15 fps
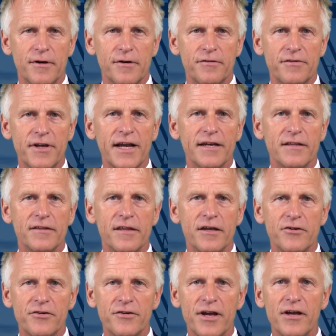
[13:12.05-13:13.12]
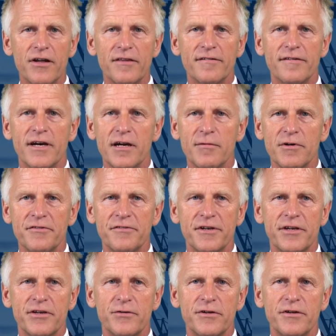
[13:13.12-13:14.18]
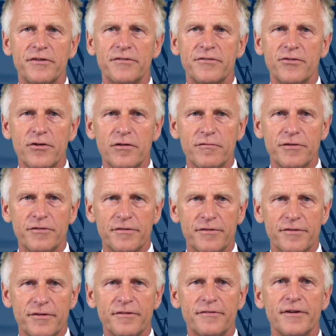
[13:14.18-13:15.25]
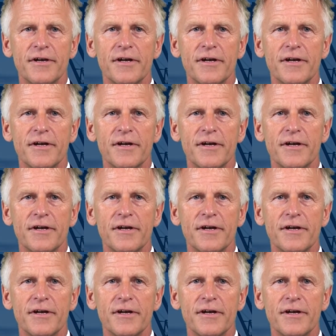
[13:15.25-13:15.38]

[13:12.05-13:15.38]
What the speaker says: Second, the shared cybersecurity services